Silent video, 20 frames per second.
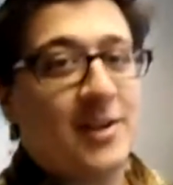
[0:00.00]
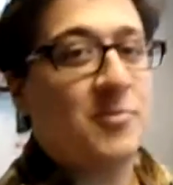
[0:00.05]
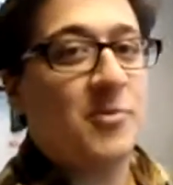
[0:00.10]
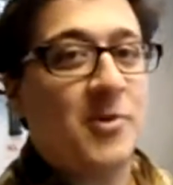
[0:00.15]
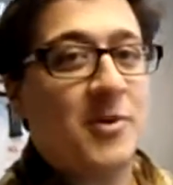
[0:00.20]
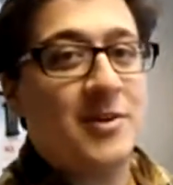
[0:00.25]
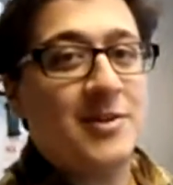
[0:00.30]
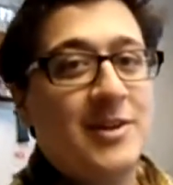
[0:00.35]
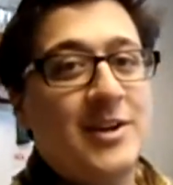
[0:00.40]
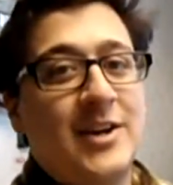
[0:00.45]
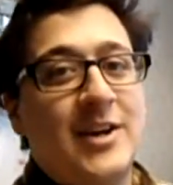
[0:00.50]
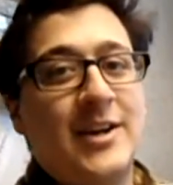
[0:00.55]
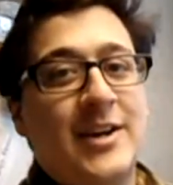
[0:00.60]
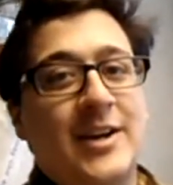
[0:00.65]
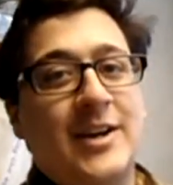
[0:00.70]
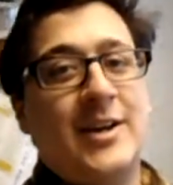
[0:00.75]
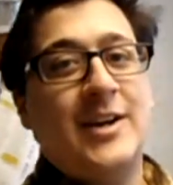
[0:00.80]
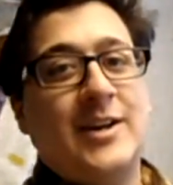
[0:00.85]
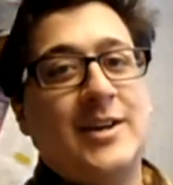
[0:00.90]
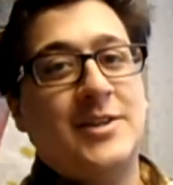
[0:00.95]
anymore.
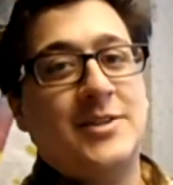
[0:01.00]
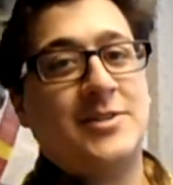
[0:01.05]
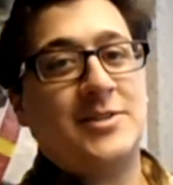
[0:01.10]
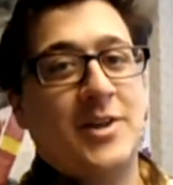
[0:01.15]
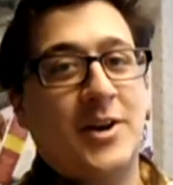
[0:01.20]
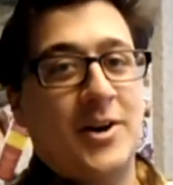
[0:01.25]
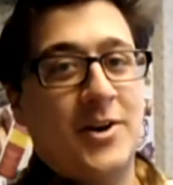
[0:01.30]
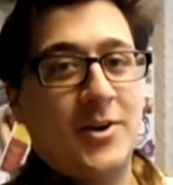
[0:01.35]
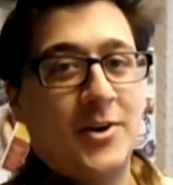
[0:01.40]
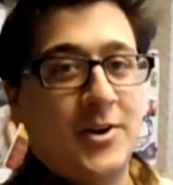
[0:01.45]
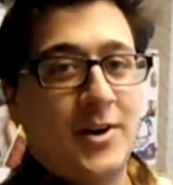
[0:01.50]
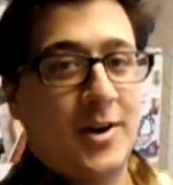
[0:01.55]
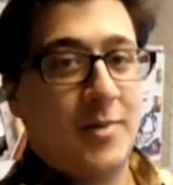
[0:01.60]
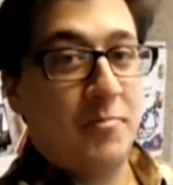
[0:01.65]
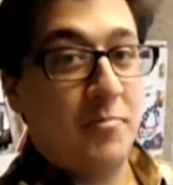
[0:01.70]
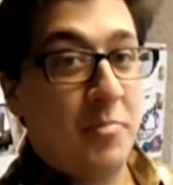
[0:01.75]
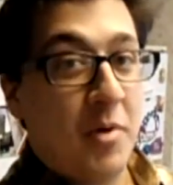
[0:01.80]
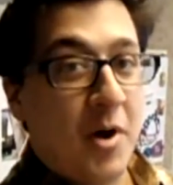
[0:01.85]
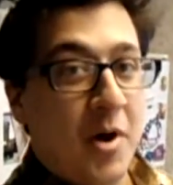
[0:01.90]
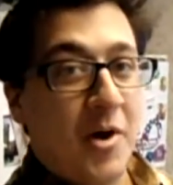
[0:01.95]
So
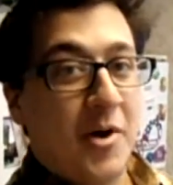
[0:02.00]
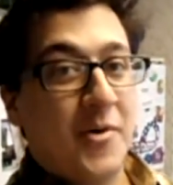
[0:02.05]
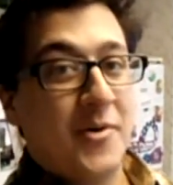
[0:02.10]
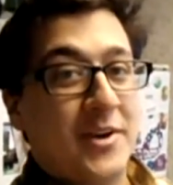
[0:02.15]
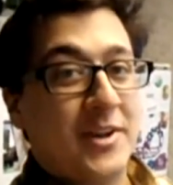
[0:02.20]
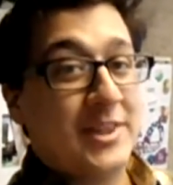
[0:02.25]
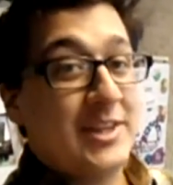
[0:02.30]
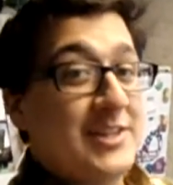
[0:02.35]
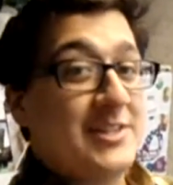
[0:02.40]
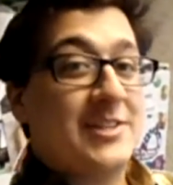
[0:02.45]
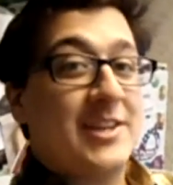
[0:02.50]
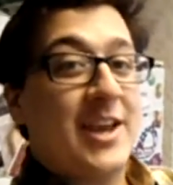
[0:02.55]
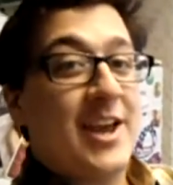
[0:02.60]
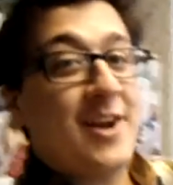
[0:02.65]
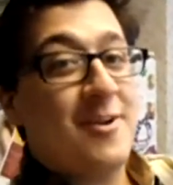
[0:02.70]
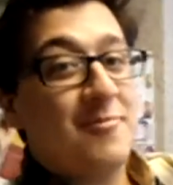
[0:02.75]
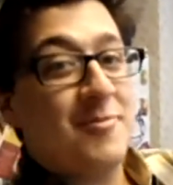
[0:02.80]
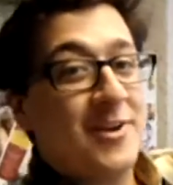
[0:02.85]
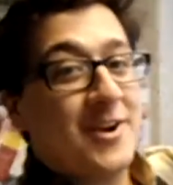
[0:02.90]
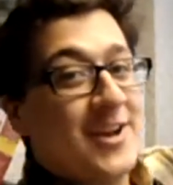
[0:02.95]
I'm borrowing this
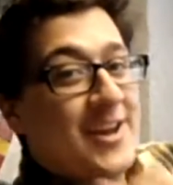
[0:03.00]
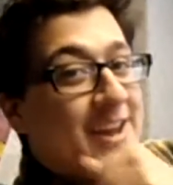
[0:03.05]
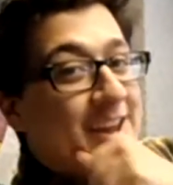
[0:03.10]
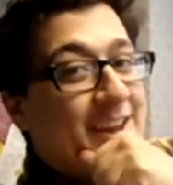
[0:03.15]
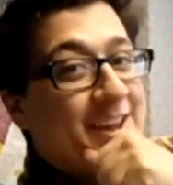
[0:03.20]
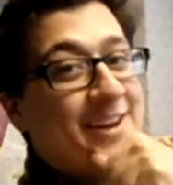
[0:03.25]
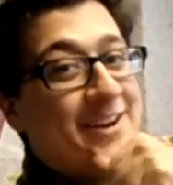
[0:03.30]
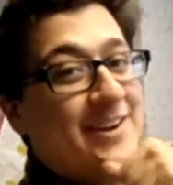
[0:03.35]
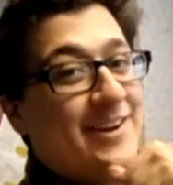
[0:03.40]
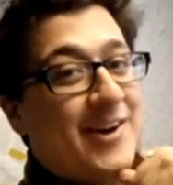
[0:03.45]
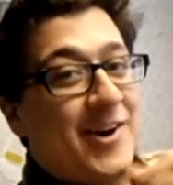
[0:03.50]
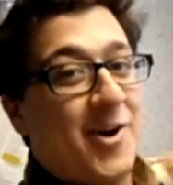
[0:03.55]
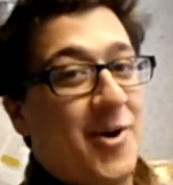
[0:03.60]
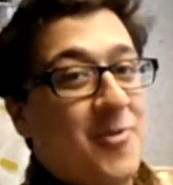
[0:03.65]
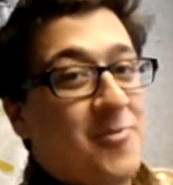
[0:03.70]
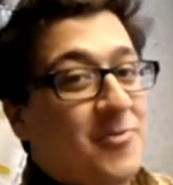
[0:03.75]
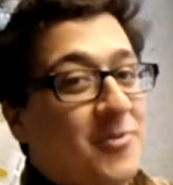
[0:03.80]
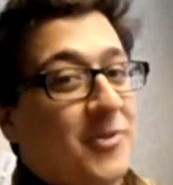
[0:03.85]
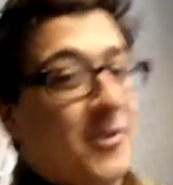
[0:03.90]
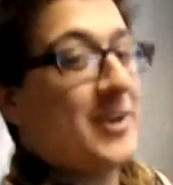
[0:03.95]
camera and
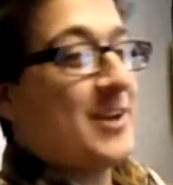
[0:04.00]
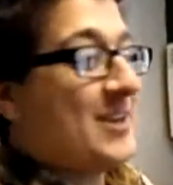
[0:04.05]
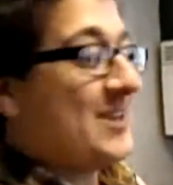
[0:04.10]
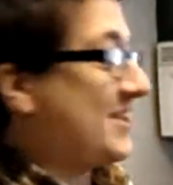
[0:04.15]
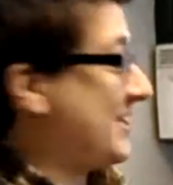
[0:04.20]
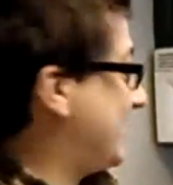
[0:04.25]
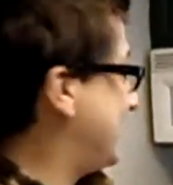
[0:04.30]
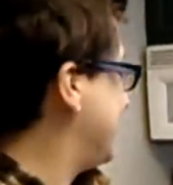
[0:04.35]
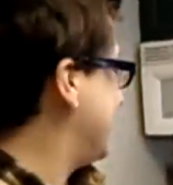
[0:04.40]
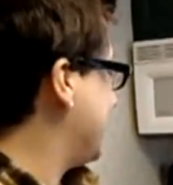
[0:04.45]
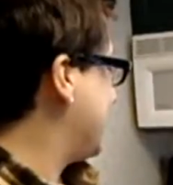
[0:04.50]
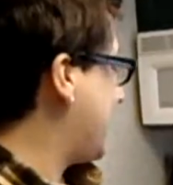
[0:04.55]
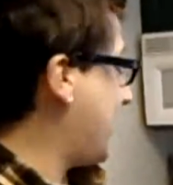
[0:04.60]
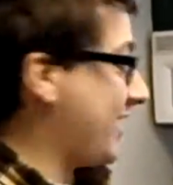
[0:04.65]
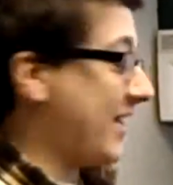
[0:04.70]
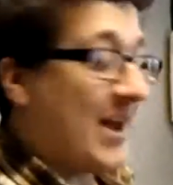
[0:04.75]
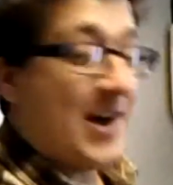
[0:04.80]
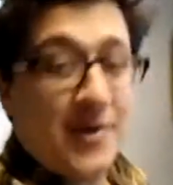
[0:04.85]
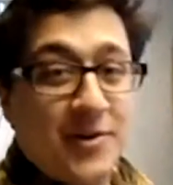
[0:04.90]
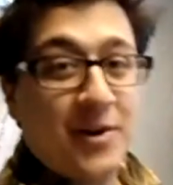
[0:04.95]
hopefully it doesn't
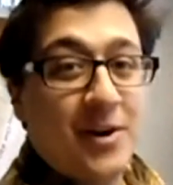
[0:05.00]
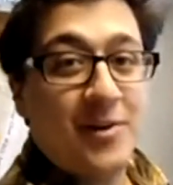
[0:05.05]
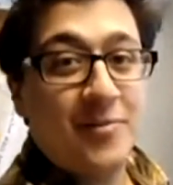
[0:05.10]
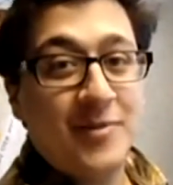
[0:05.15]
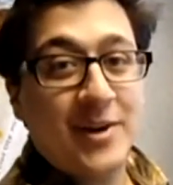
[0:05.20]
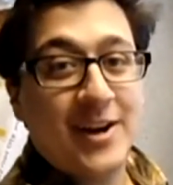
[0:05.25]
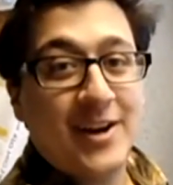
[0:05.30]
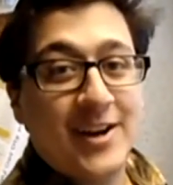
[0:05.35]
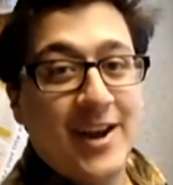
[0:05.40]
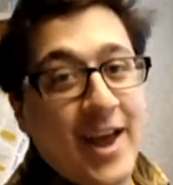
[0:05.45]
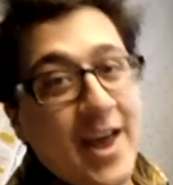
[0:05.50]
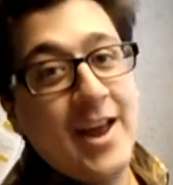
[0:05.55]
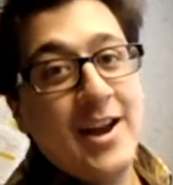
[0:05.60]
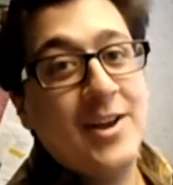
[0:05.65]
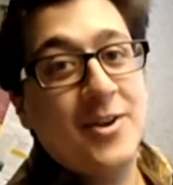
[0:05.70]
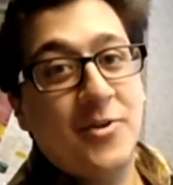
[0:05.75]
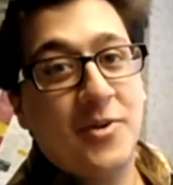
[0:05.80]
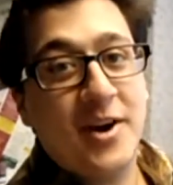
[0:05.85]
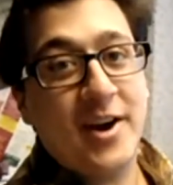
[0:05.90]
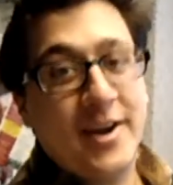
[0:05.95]
cut out on me.
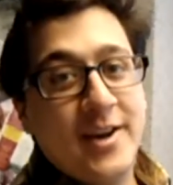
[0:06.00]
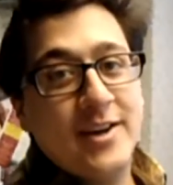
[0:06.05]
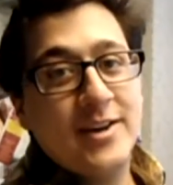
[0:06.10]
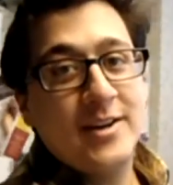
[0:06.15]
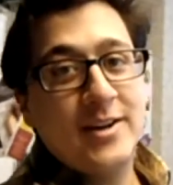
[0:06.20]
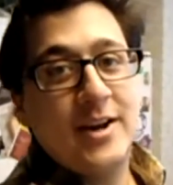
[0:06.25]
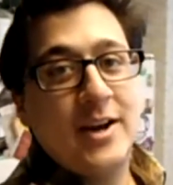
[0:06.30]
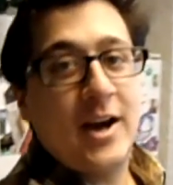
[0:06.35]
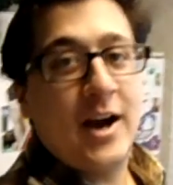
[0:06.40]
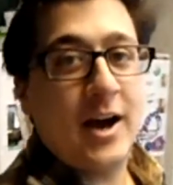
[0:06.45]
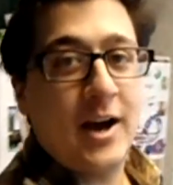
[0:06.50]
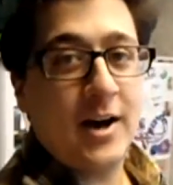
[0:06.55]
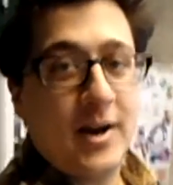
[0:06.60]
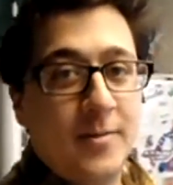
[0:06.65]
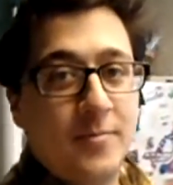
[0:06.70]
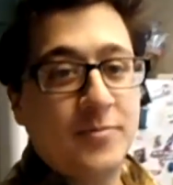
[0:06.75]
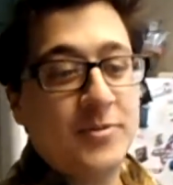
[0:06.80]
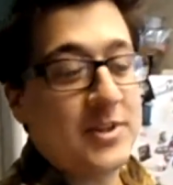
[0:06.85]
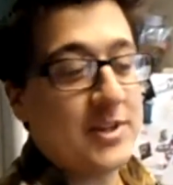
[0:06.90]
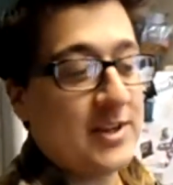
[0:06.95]
Anyway,
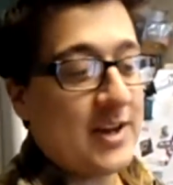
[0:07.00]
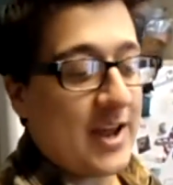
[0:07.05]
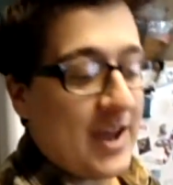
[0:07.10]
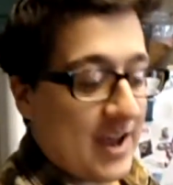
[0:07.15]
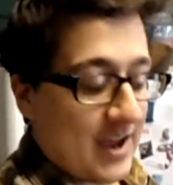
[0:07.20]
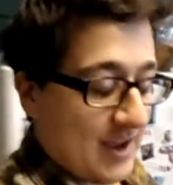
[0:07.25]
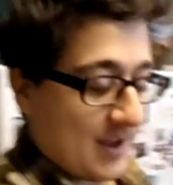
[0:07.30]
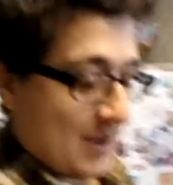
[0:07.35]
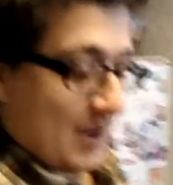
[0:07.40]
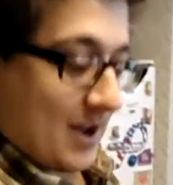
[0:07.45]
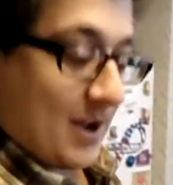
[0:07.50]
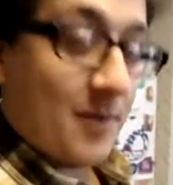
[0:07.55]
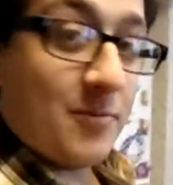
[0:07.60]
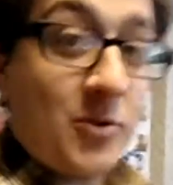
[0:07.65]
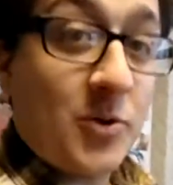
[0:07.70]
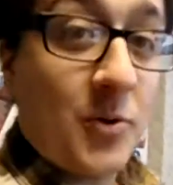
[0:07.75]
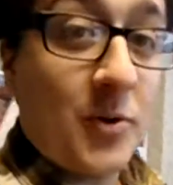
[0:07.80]
um, today I'm